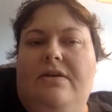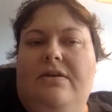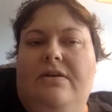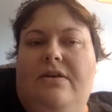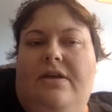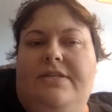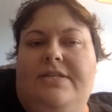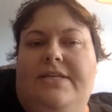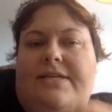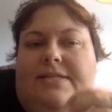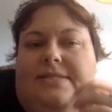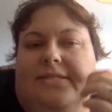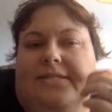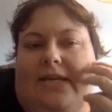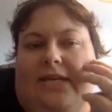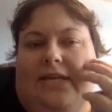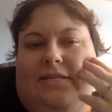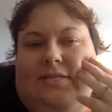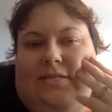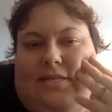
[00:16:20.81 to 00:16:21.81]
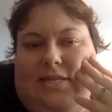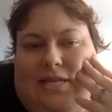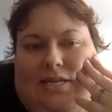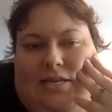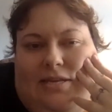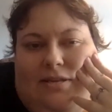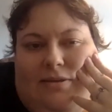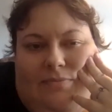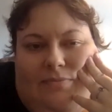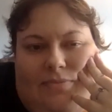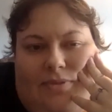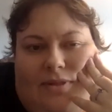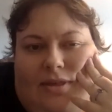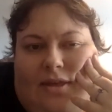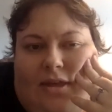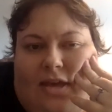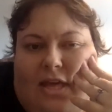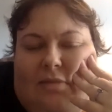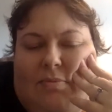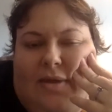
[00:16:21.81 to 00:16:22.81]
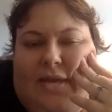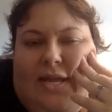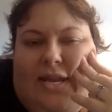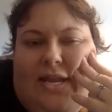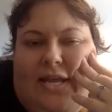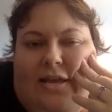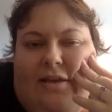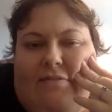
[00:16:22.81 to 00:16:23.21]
Context and need. At the beginning